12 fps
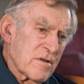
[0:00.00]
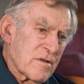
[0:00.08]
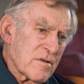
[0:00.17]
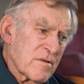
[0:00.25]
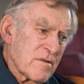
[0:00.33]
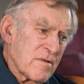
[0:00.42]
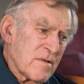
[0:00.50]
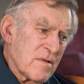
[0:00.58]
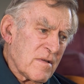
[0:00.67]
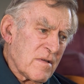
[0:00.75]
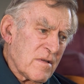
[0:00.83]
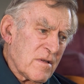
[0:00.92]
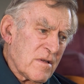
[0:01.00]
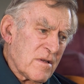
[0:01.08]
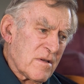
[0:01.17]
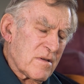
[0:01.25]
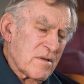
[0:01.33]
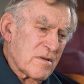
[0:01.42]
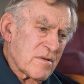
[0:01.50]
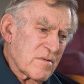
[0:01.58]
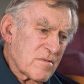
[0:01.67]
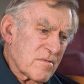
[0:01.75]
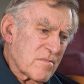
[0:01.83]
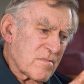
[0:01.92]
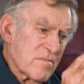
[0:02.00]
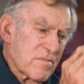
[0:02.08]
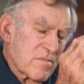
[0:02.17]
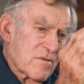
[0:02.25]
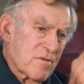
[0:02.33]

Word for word: uh, uh,